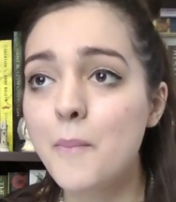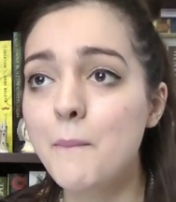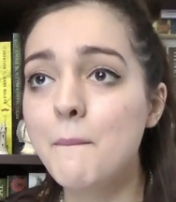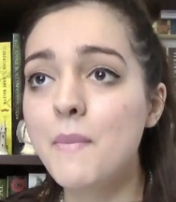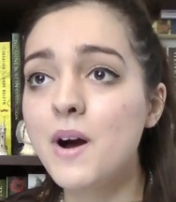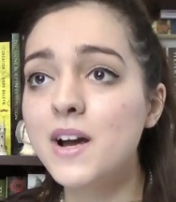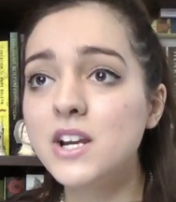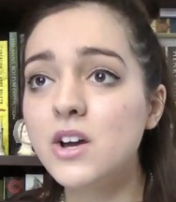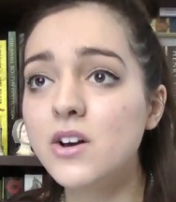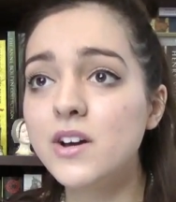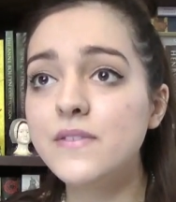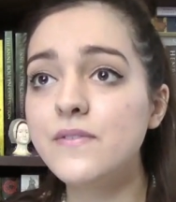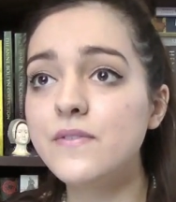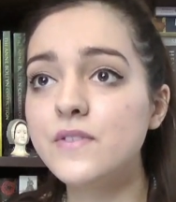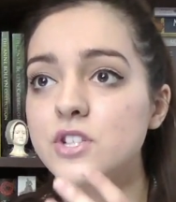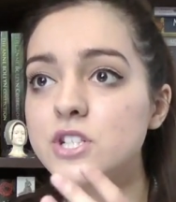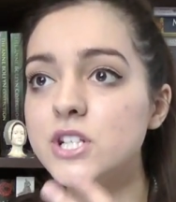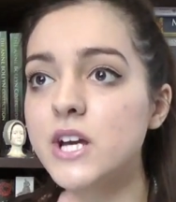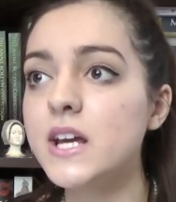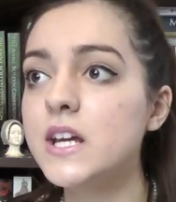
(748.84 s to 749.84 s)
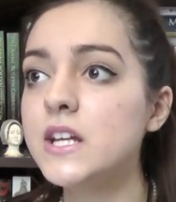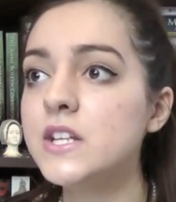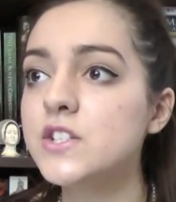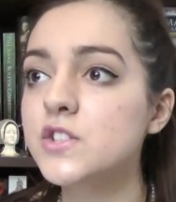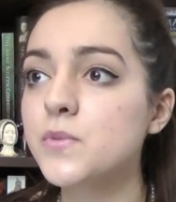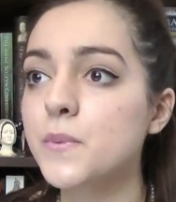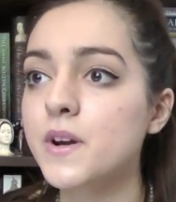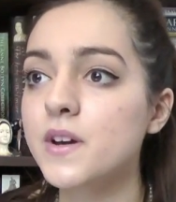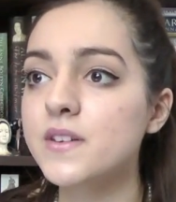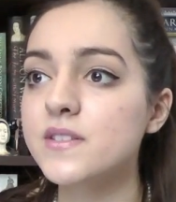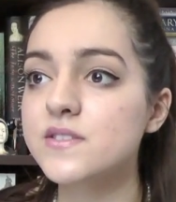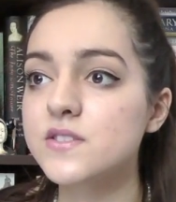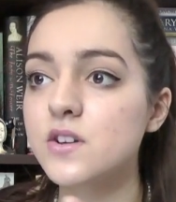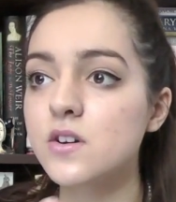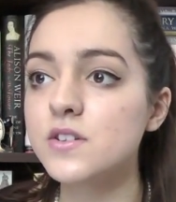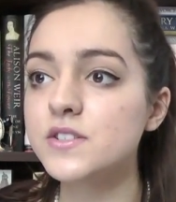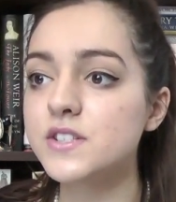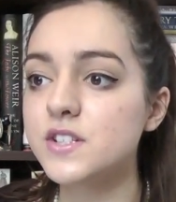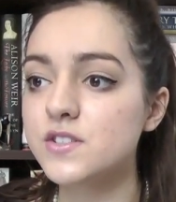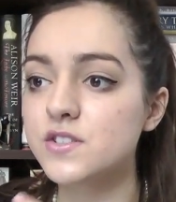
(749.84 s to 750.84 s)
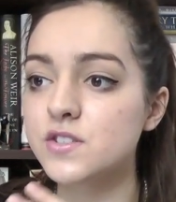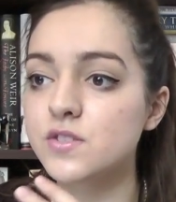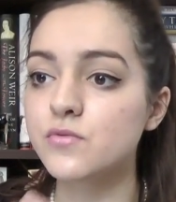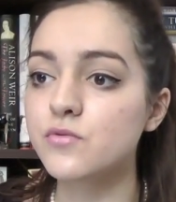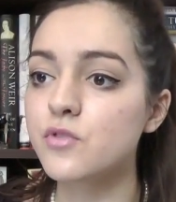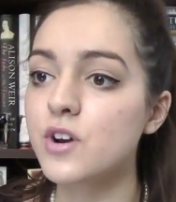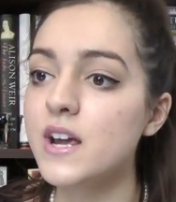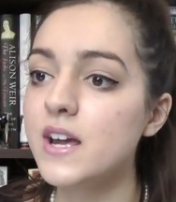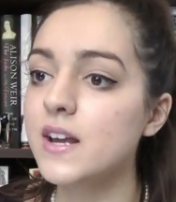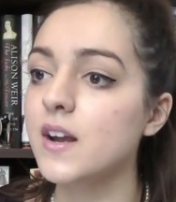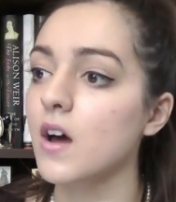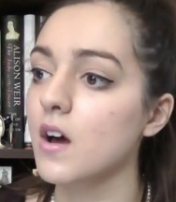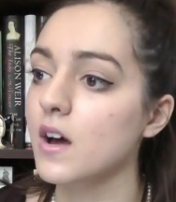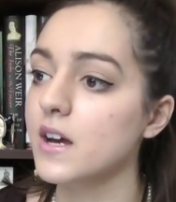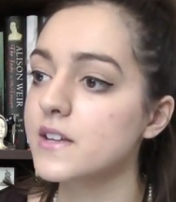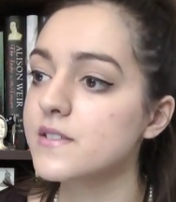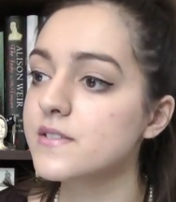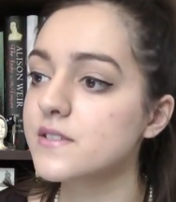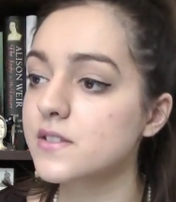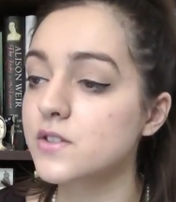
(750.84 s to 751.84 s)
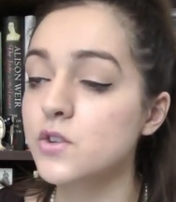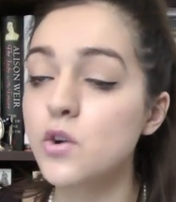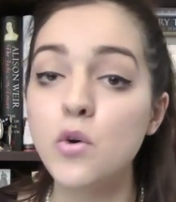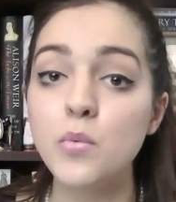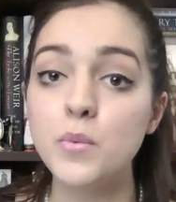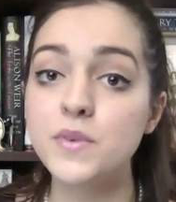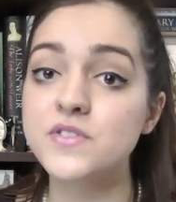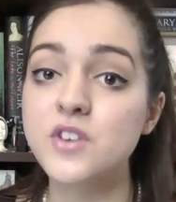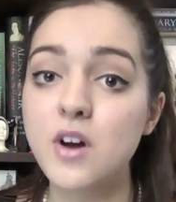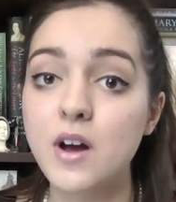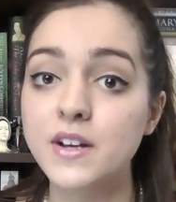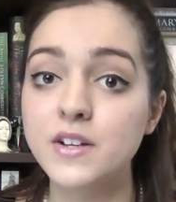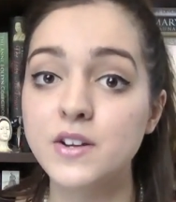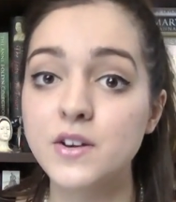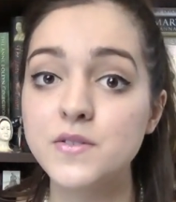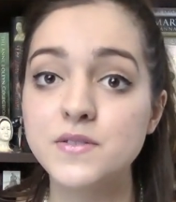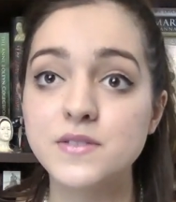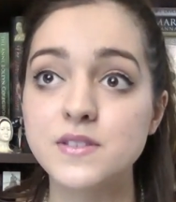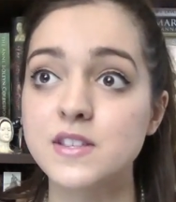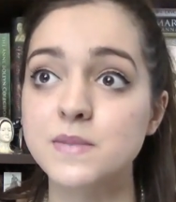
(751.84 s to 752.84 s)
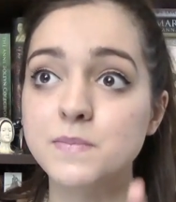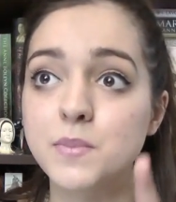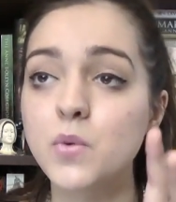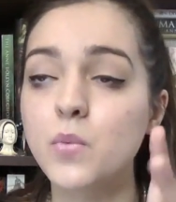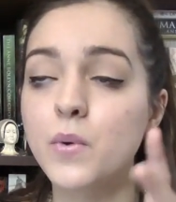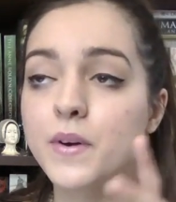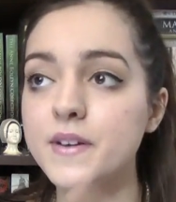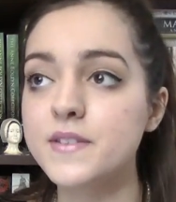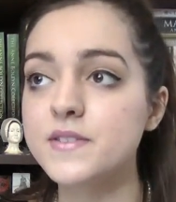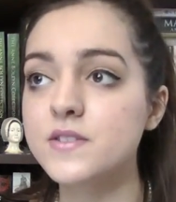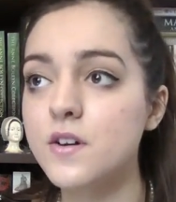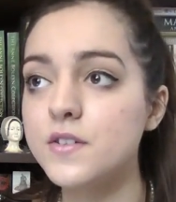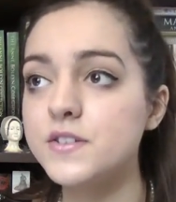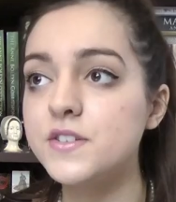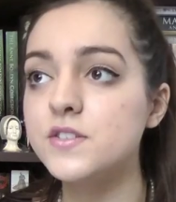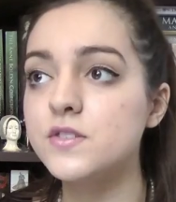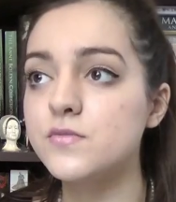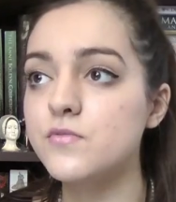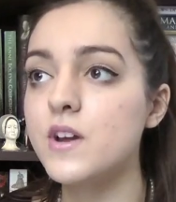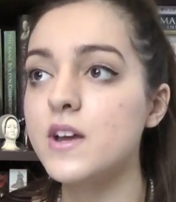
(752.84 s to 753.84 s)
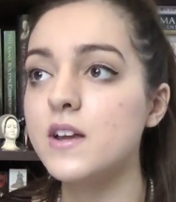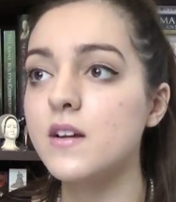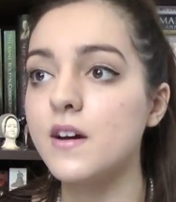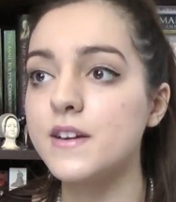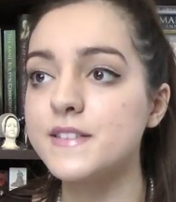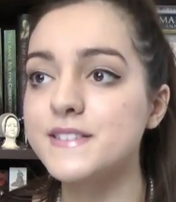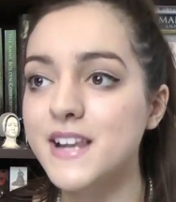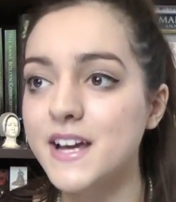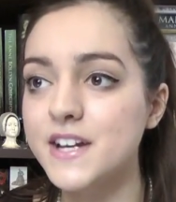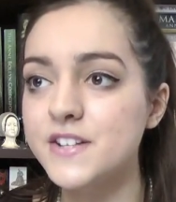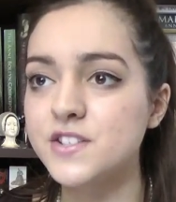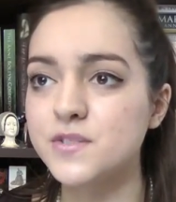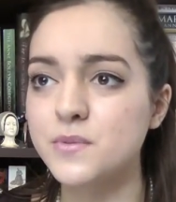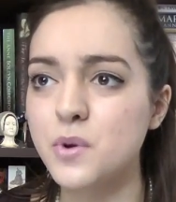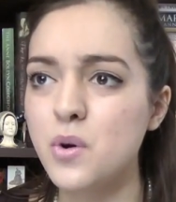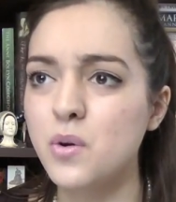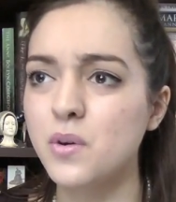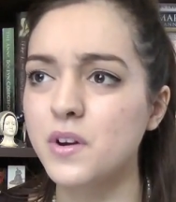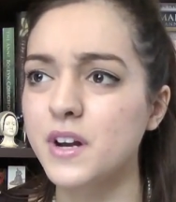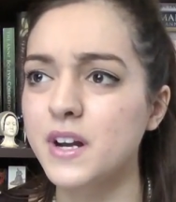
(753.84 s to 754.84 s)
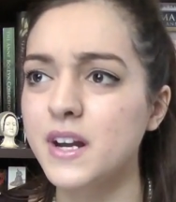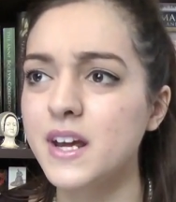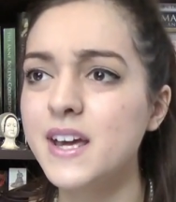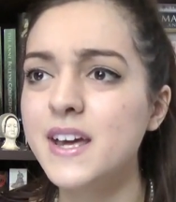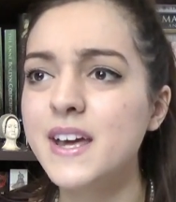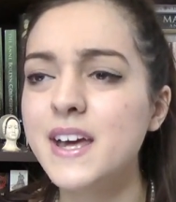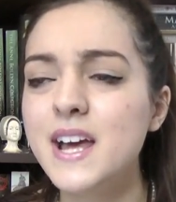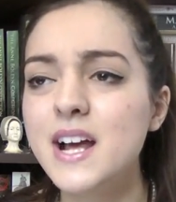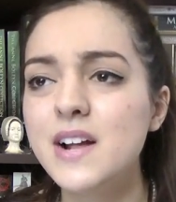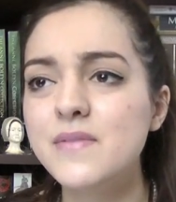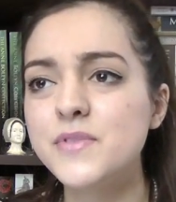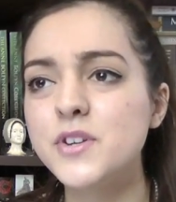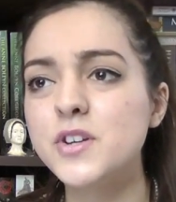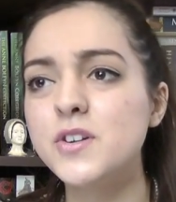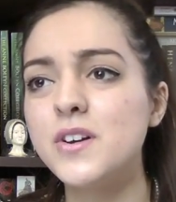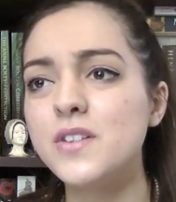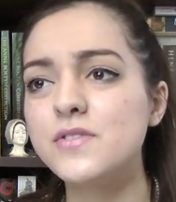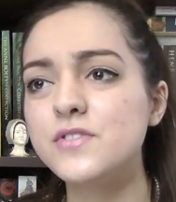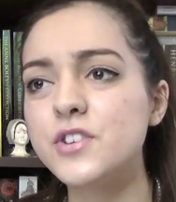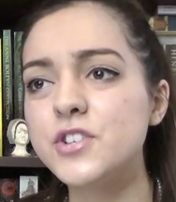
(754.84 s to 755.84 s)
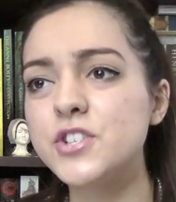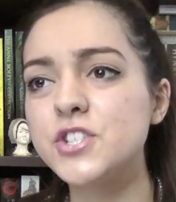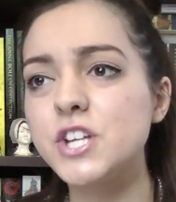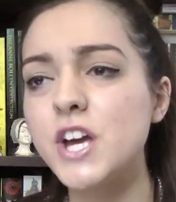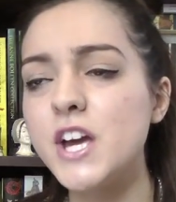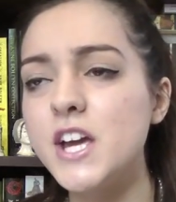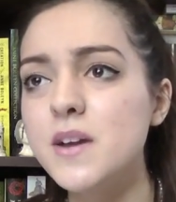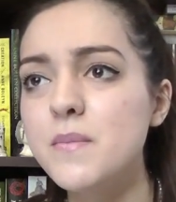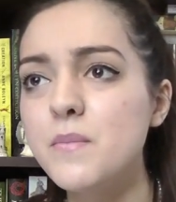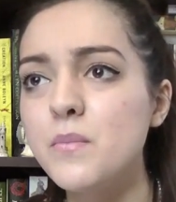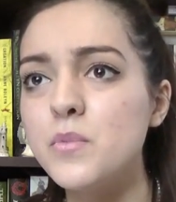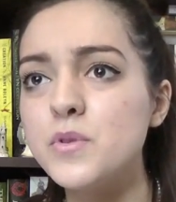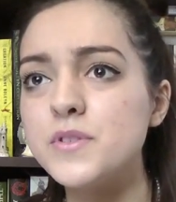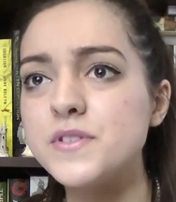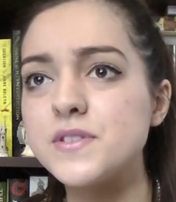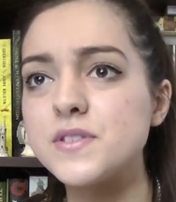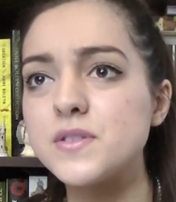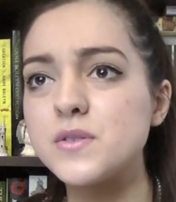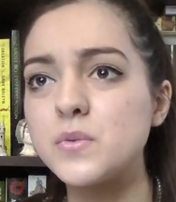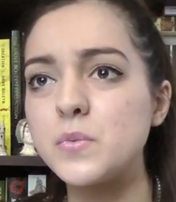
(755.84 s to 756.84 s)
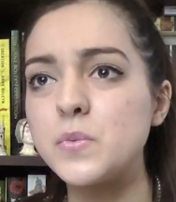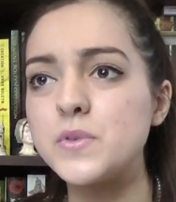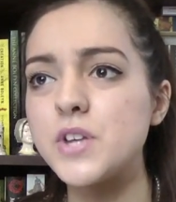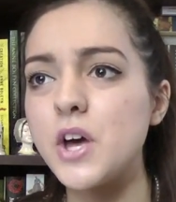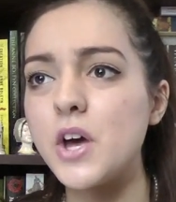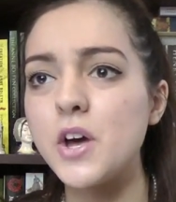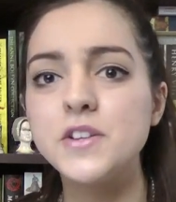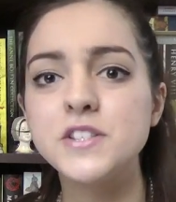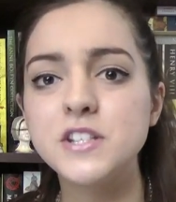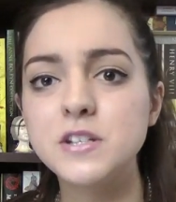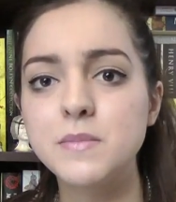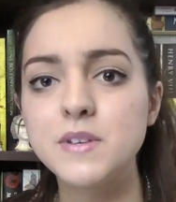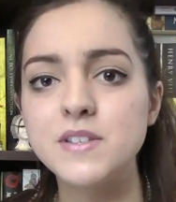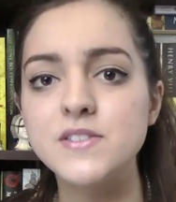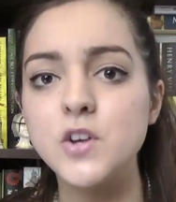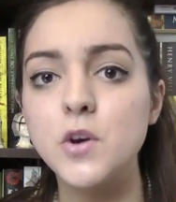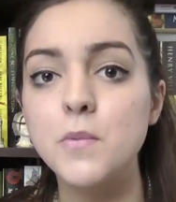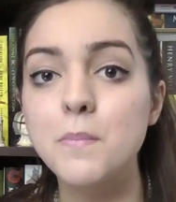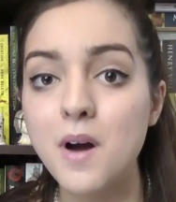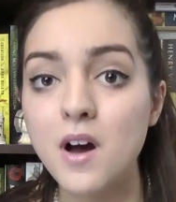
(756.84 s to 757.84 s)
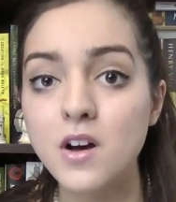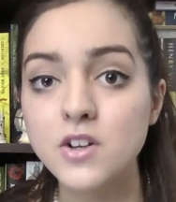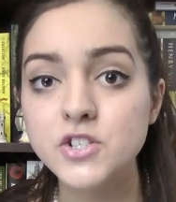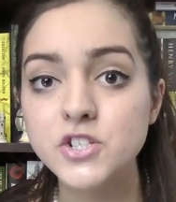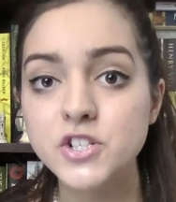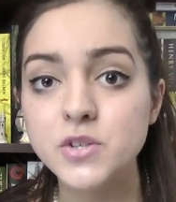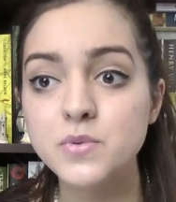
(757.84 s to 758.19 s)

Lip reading: My life changed when I started to realise, not with diagnosis, but when I started to realise later on that the shame was hurting me so much.